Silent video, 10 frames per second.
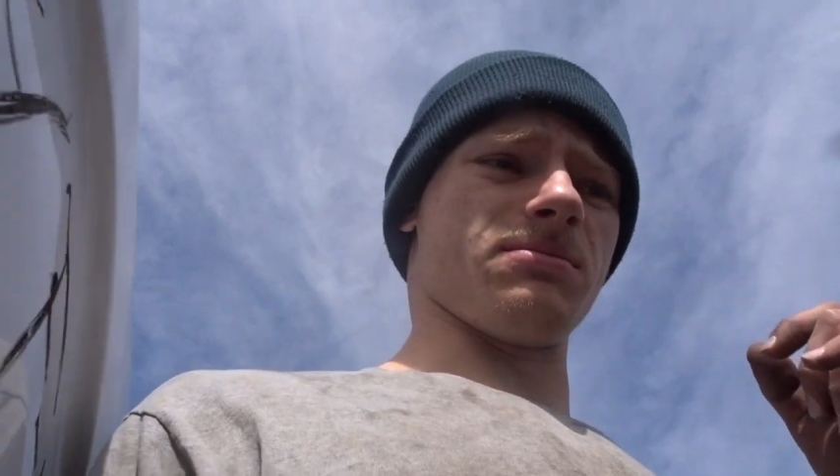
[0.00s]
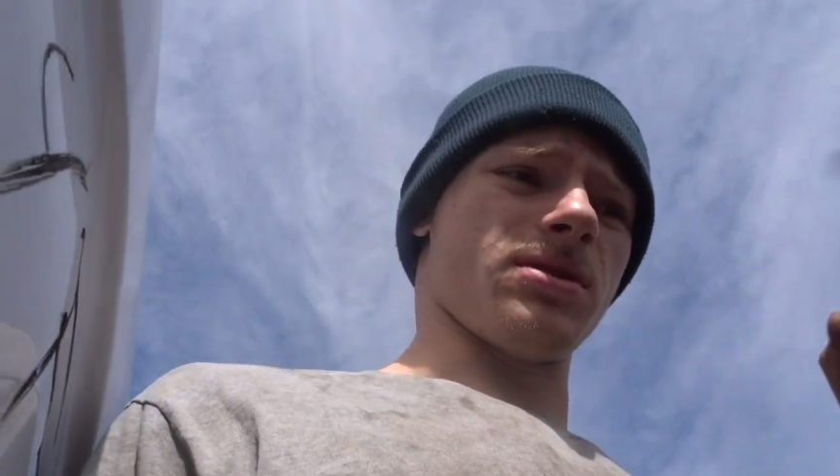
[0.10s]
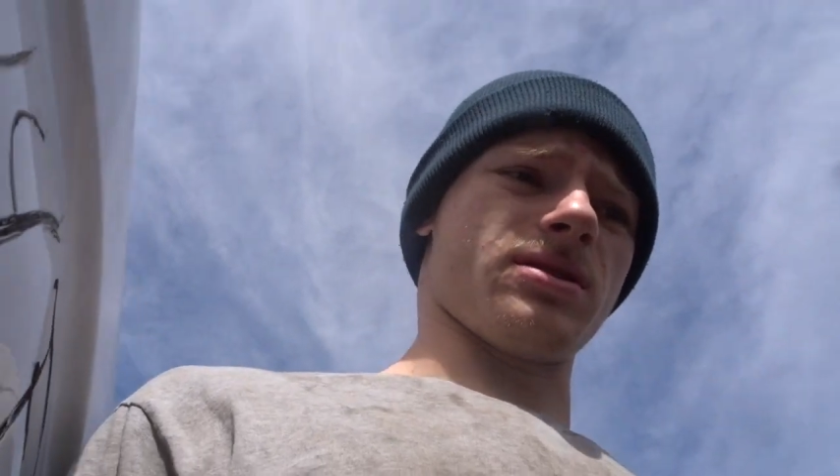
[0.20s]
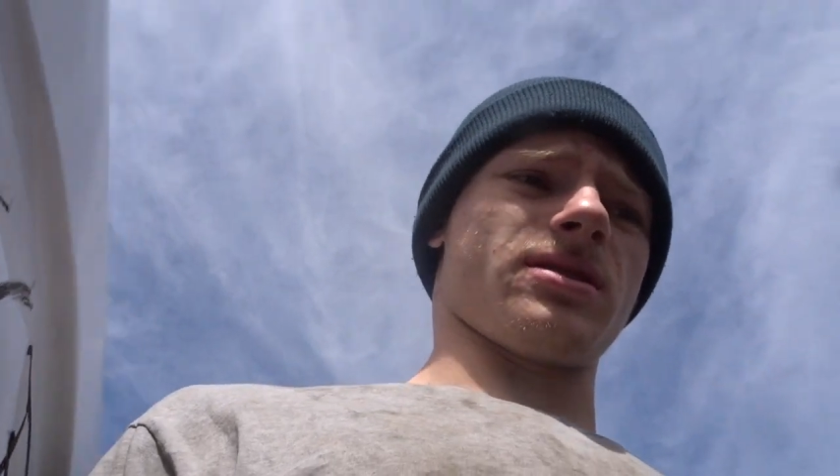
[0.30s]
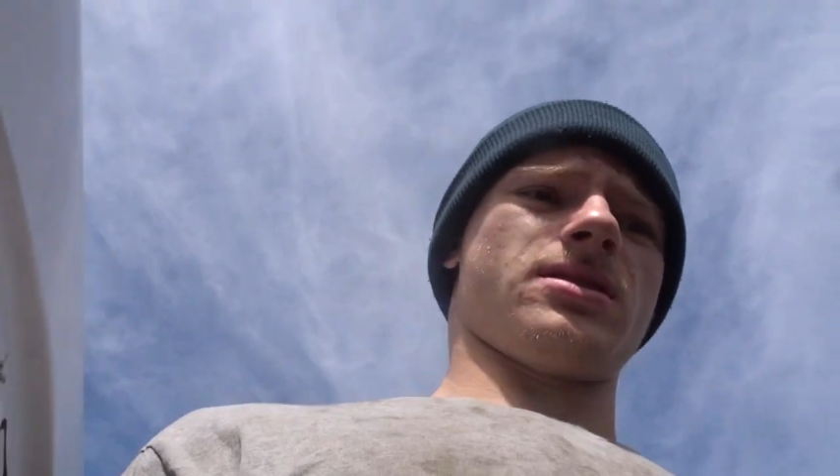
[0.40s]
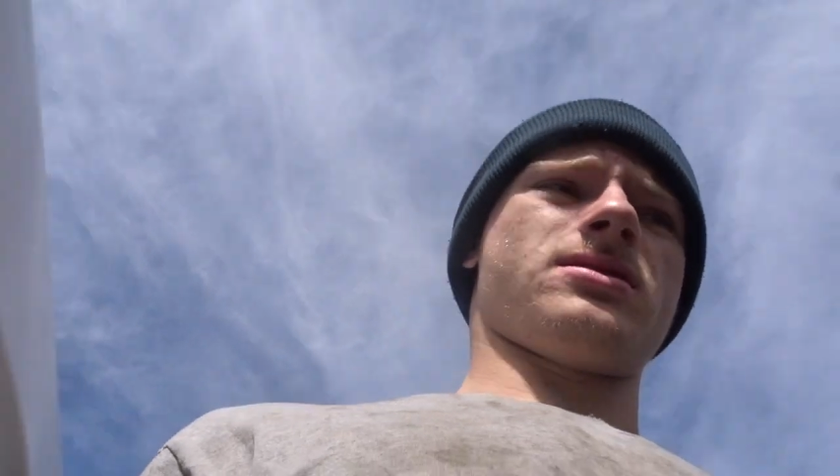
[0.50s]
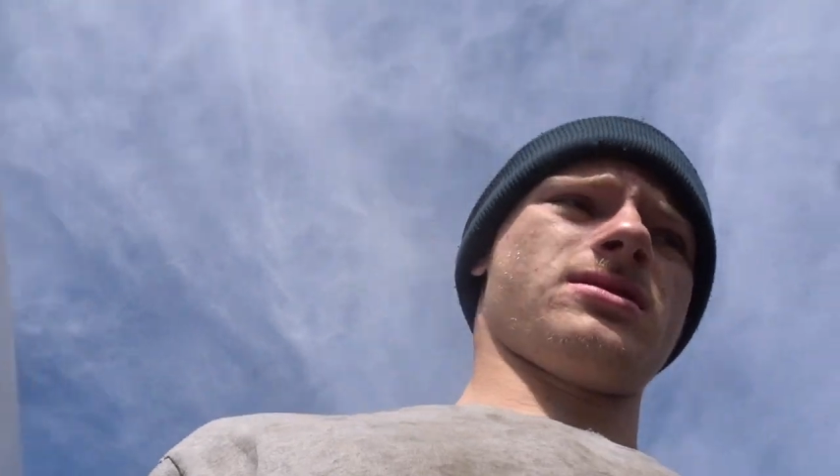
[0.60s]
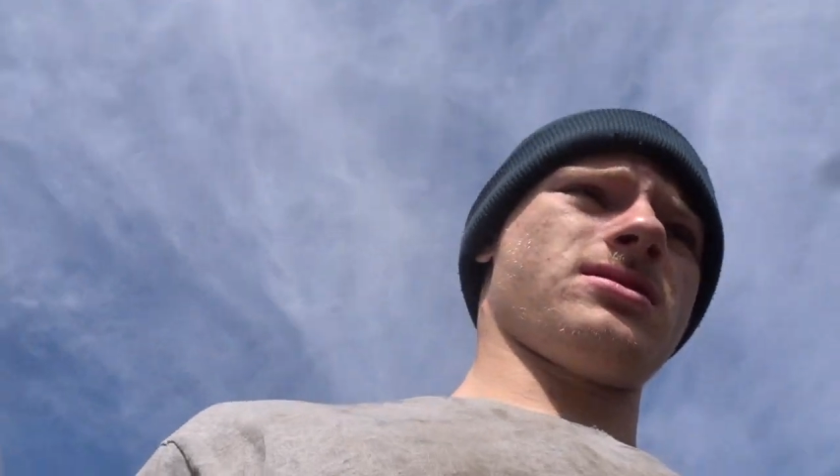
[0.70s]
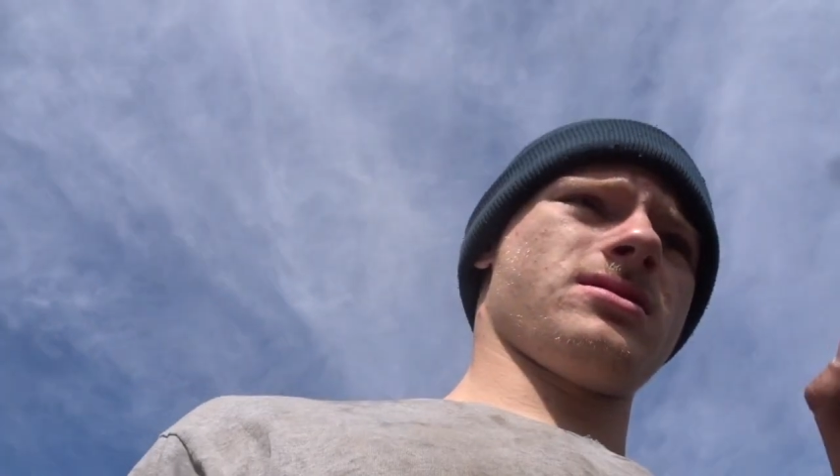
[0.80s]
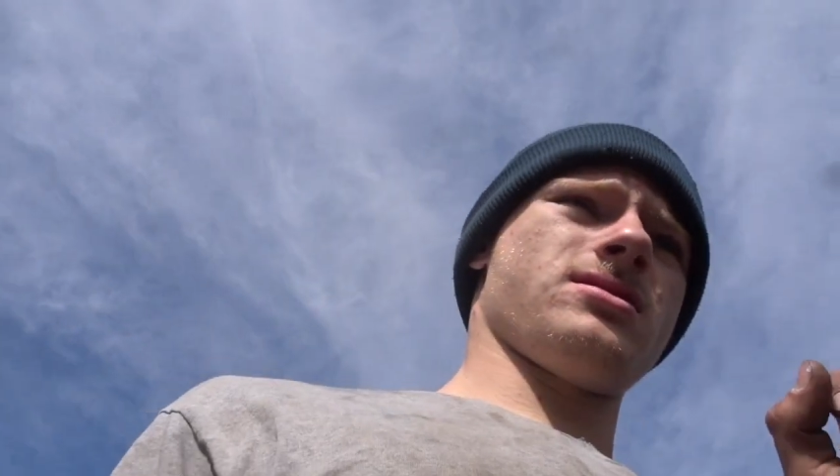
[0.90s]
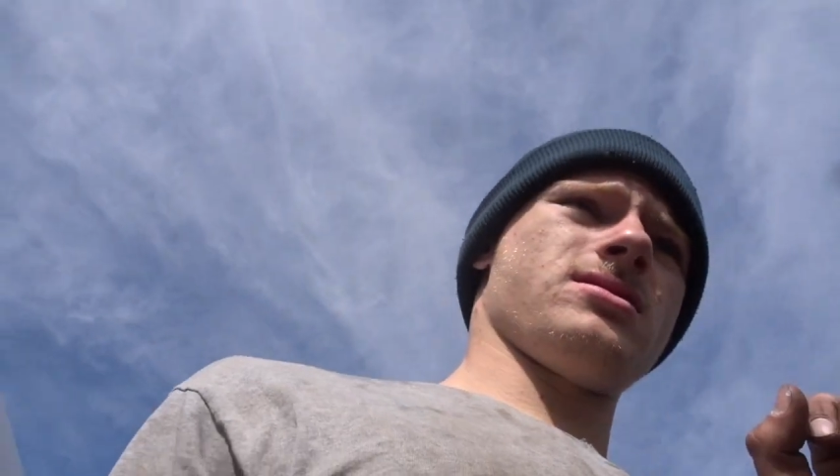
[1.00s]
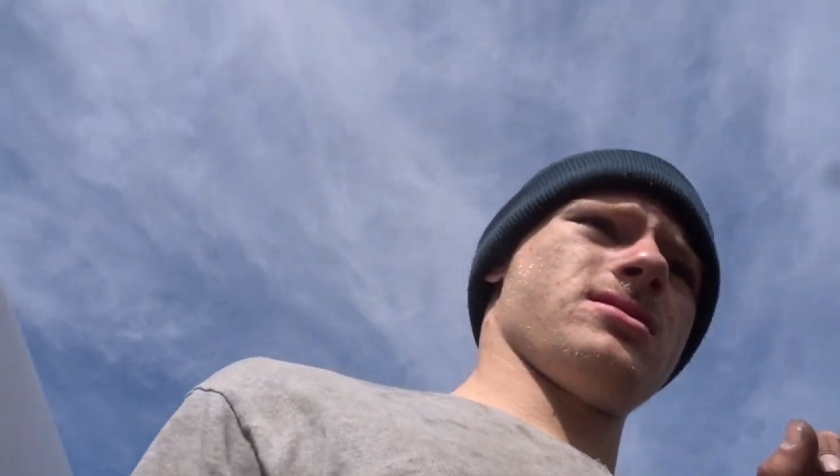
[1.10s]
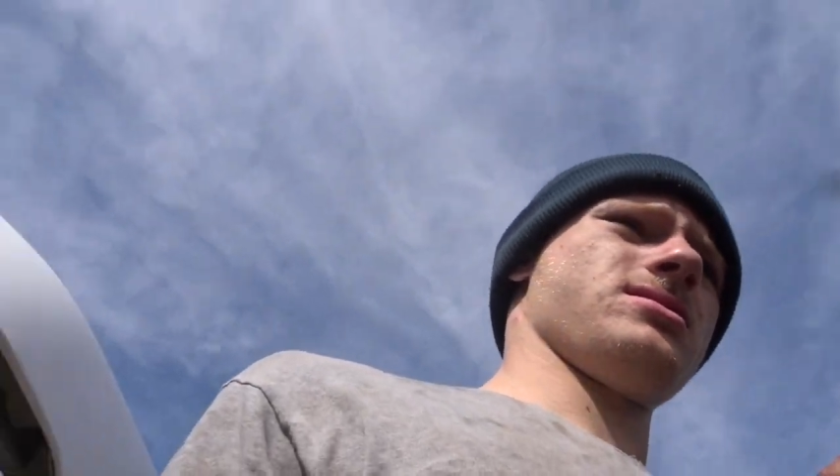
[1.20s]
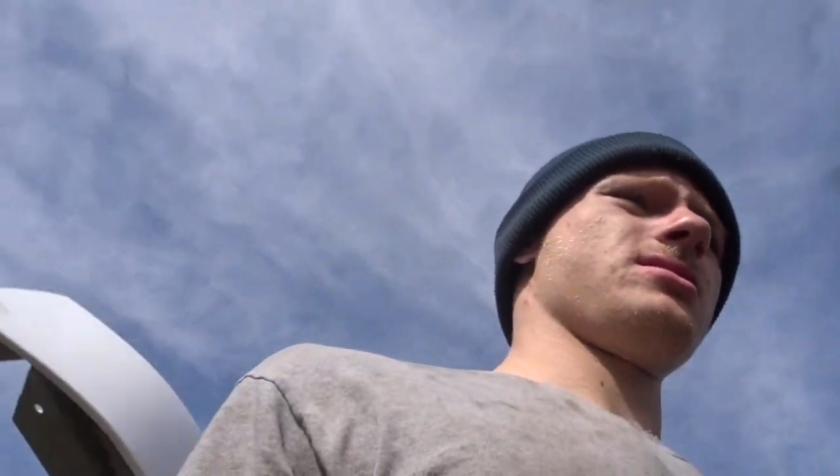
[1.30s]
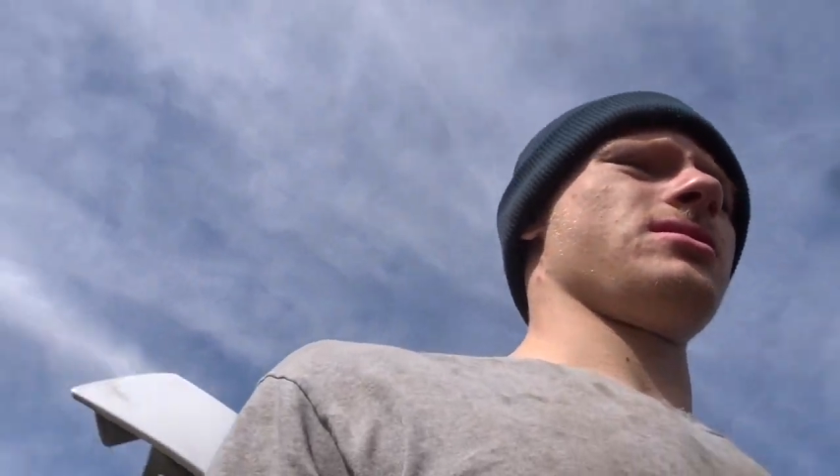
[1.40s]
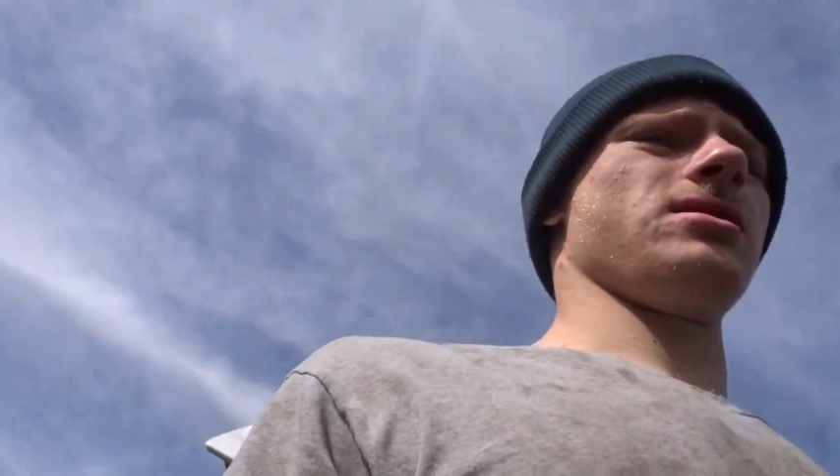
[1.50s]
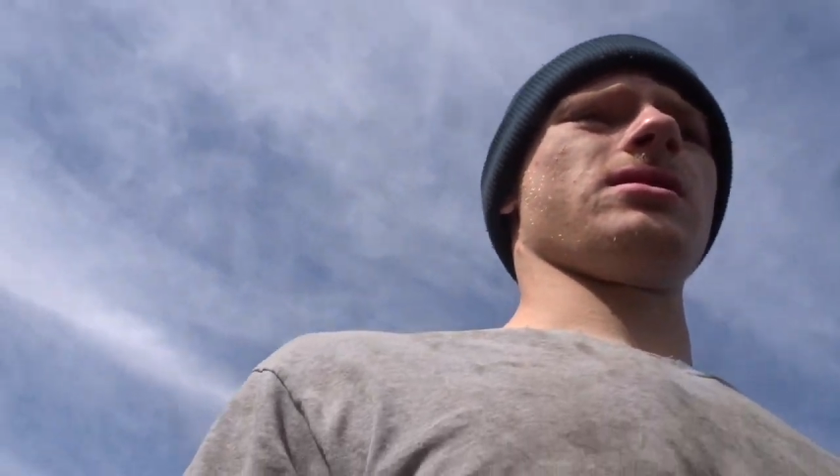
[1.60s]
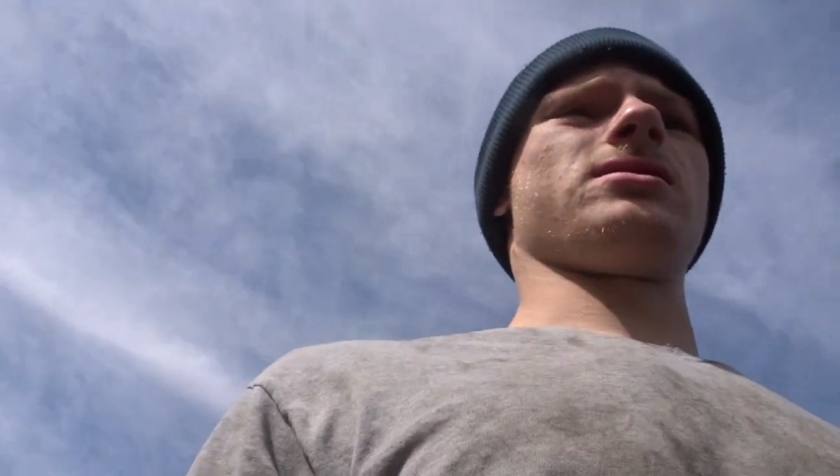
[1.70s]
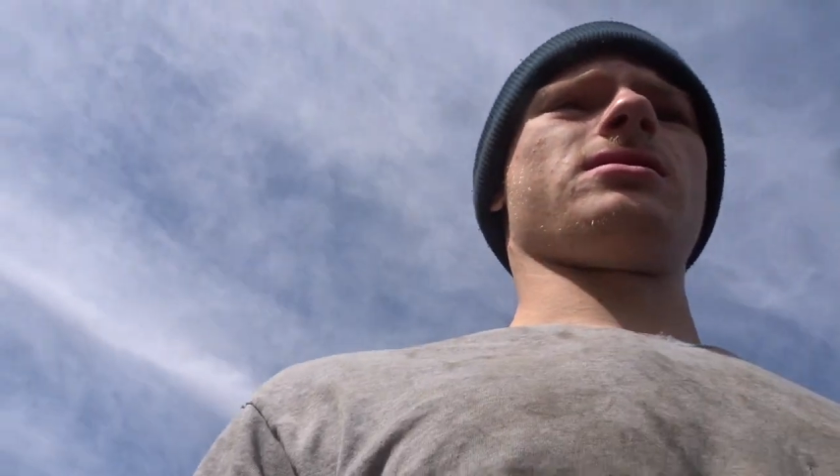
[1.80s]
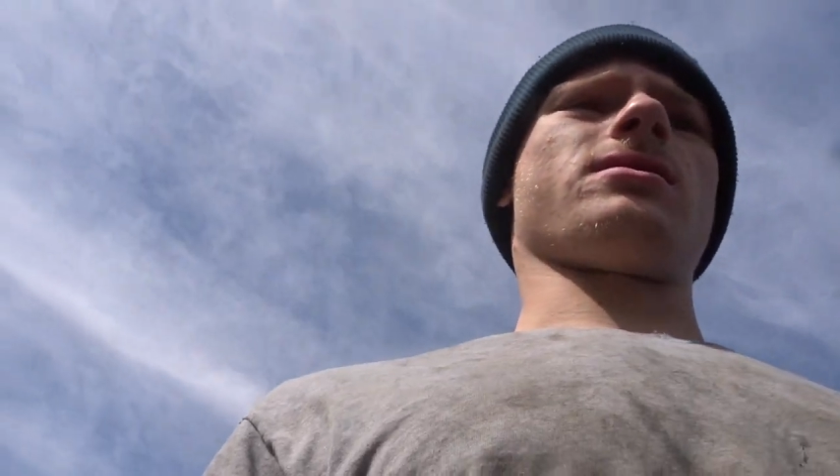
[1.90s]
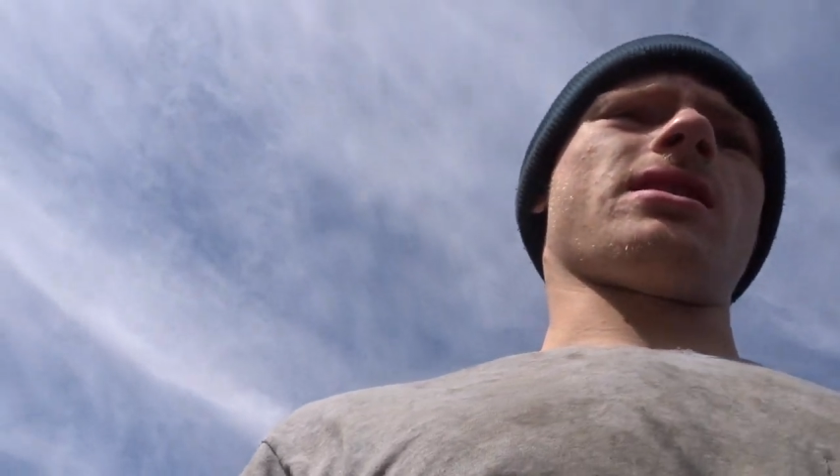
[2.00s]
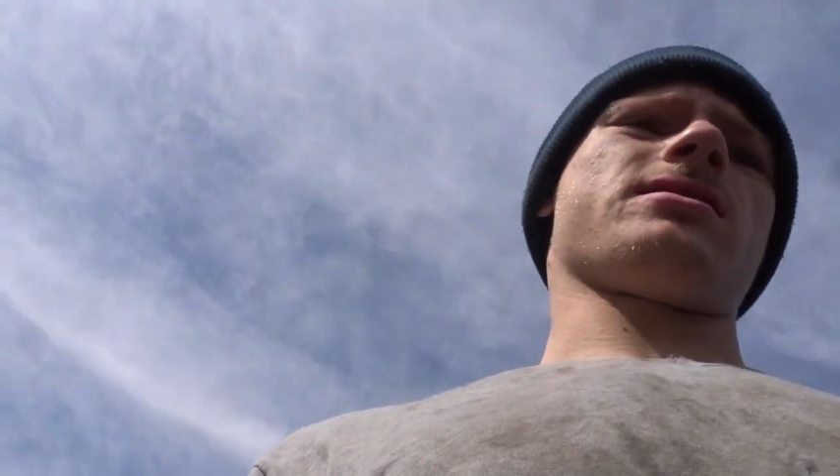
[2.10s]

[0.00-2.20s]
park, you could still kind of